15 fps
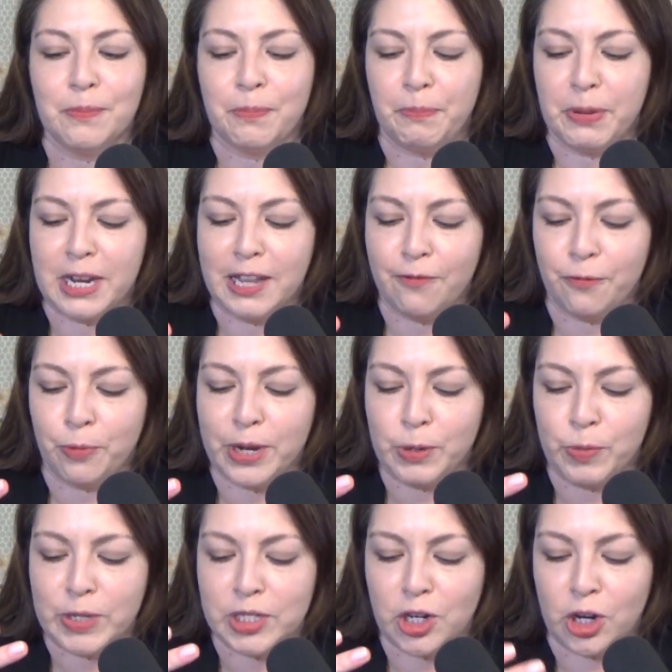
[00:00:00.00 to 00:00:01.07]
But if what
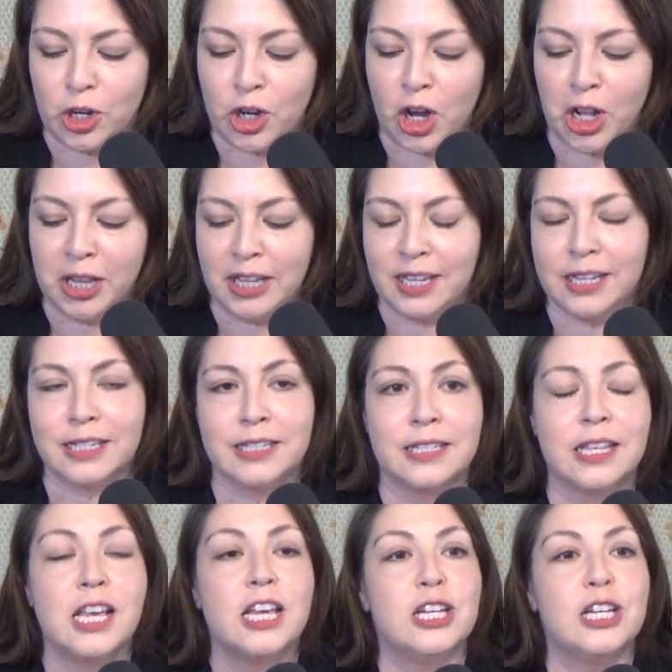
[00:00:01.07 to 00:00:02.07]
we start calling it is,